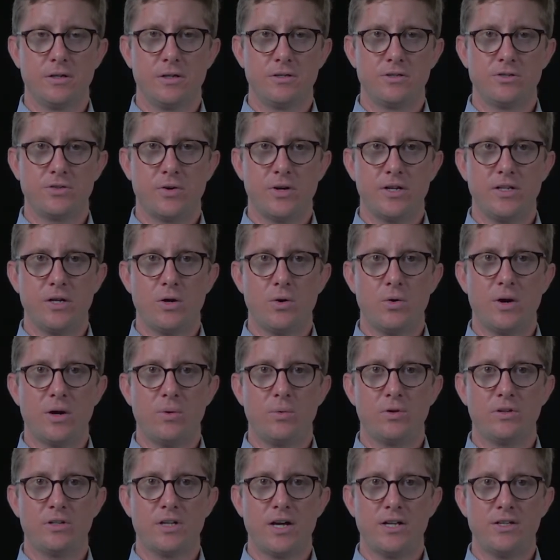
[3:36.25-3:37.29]
So I know I
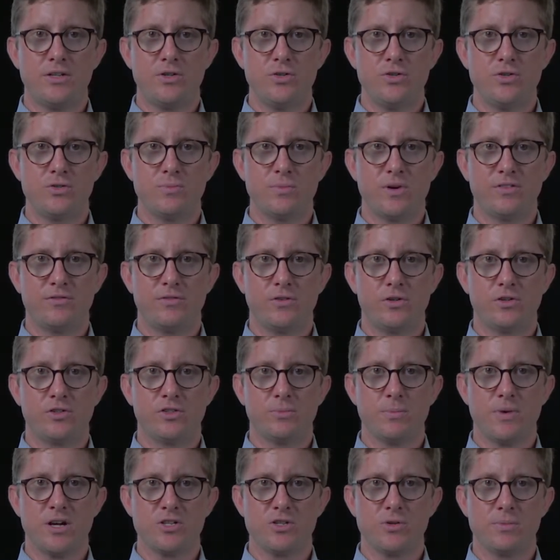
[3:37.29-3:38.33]
will not use my
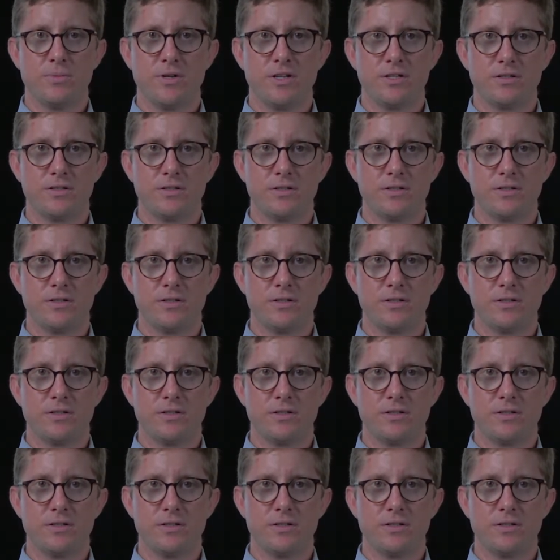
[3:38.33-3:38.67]
first measurement